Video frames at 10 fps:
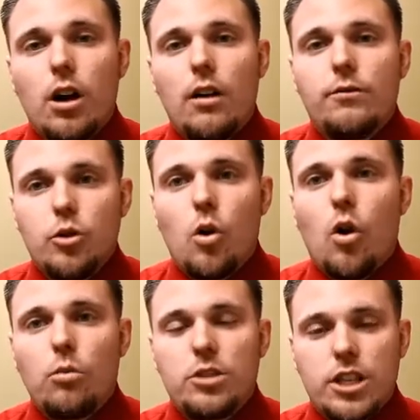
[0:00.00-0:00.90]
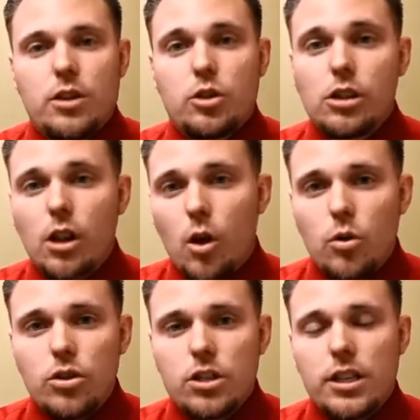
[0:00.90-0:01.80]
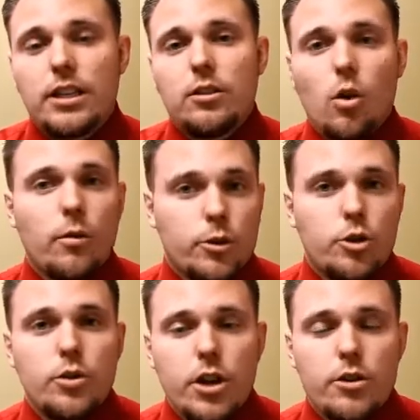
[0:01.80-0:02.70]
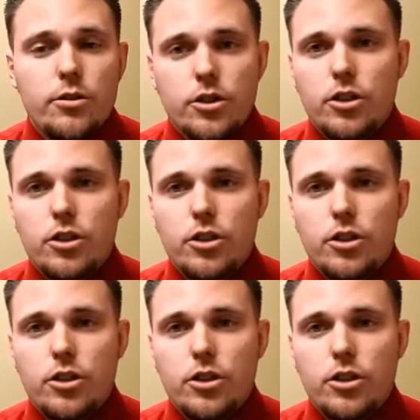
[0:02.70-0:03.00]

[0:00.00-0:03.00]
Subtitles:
of new home sales closed in over 2 years.